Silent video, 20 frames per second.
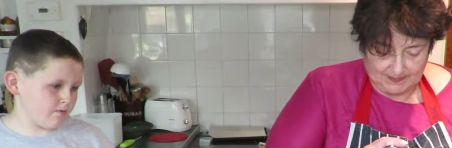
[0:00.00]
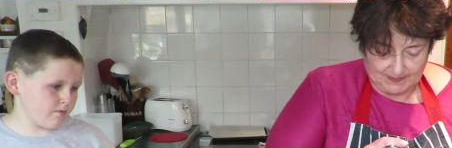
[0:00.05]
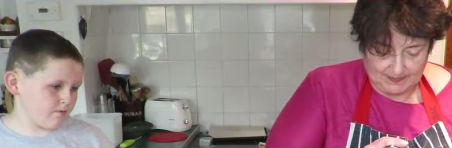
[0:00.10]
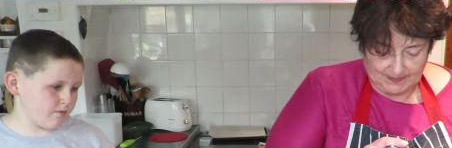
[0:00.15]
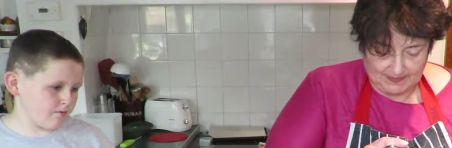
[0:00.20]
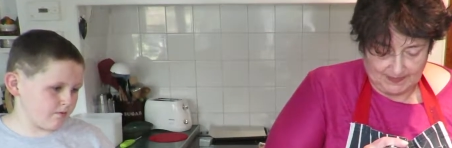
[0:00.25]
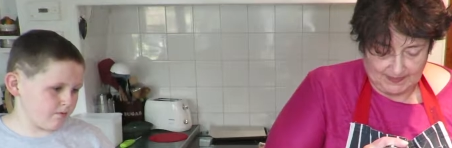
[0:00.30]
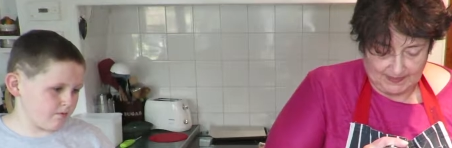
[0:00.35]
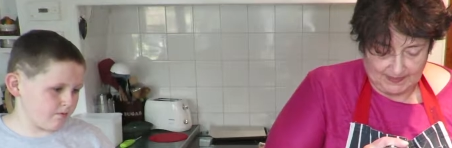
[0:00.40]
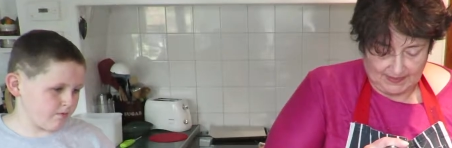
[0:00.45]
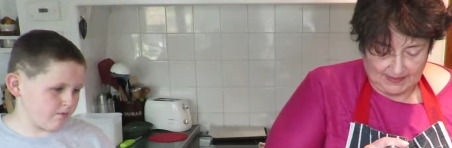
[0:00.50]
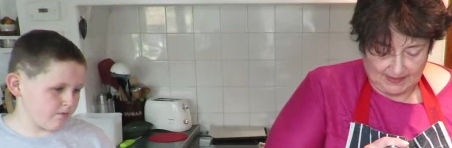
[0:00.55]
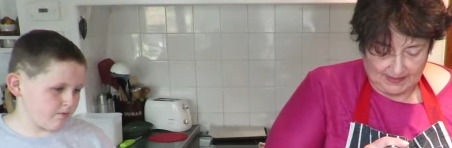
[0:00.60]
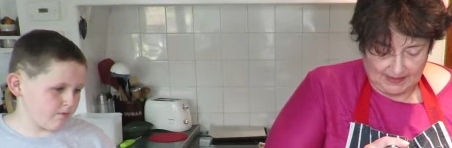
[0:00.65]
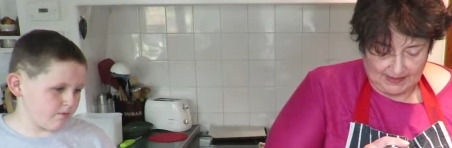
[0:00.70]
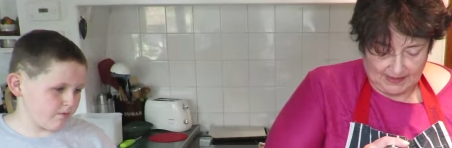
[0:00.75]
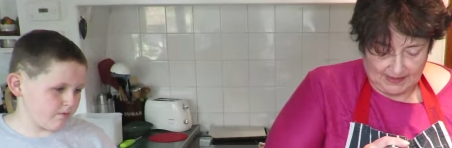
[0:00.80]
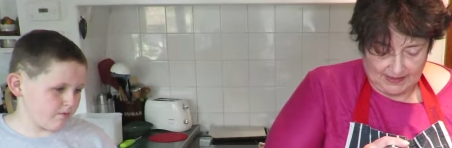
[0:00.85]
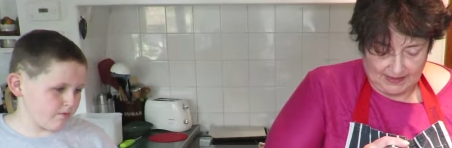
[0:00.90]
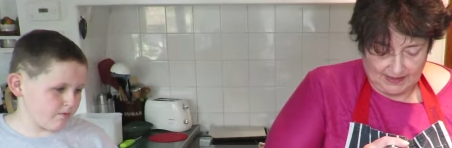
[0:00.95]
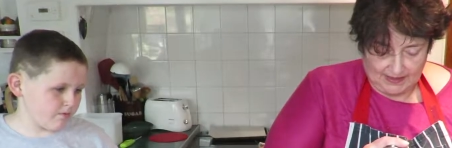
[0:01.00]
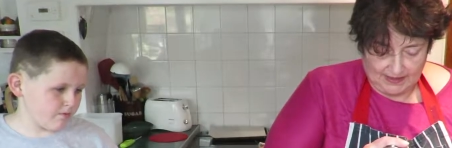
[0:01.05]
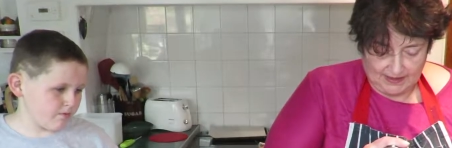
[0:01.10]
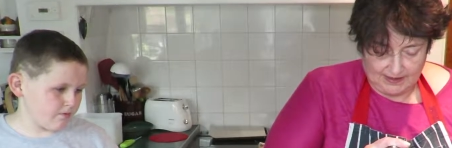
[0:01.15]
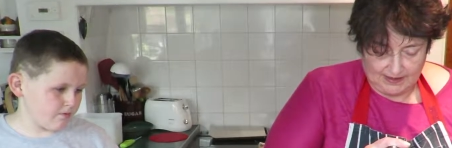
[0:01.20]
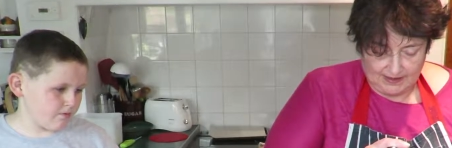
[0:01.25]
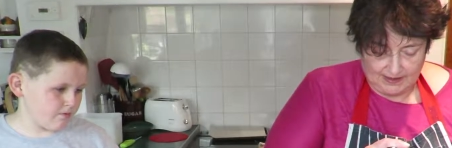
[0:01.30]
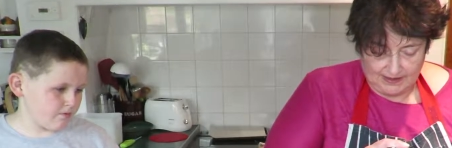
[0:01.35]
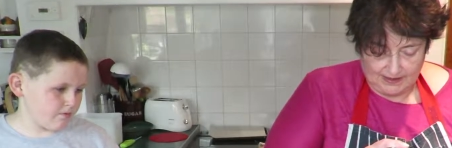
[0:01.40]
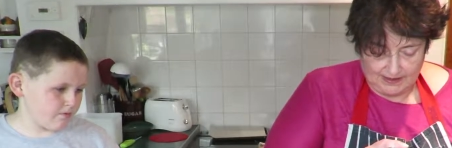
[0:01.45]

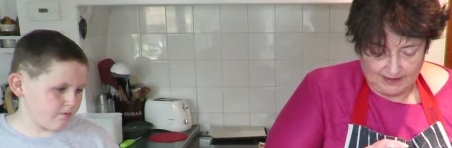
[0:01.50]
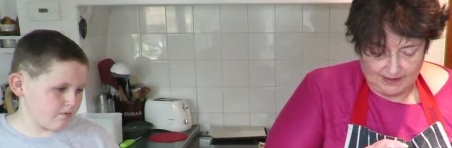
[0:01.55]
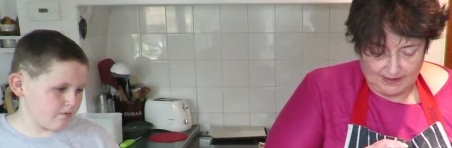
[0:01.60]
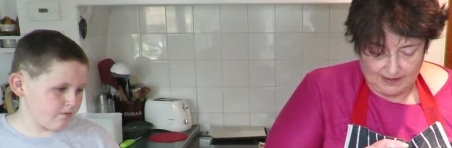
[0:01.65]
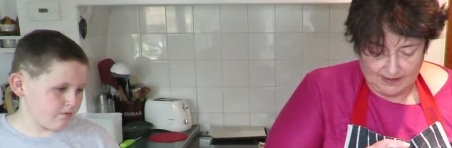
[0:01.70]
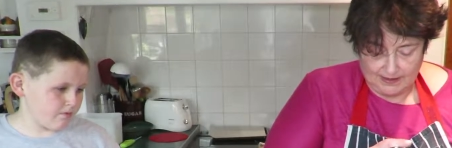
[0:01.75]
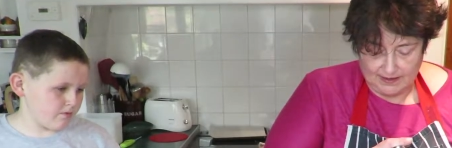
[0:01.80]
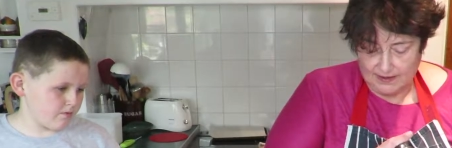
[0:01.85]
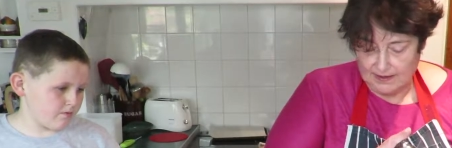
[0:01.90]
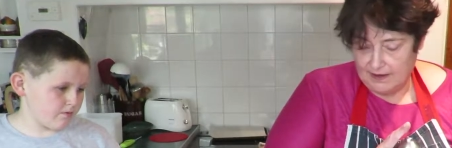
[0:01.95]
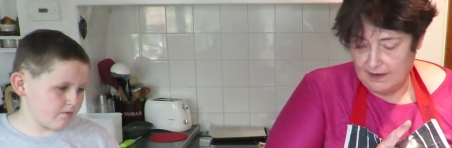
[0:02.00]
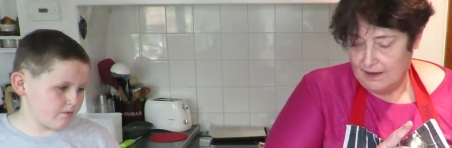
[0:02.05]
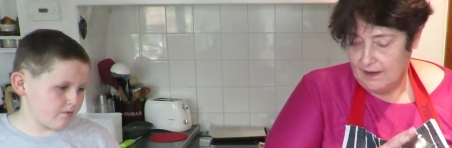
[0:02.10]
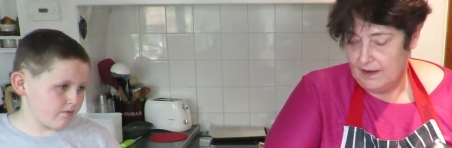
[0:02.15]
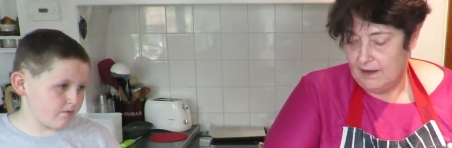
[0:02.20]
Nothing is said.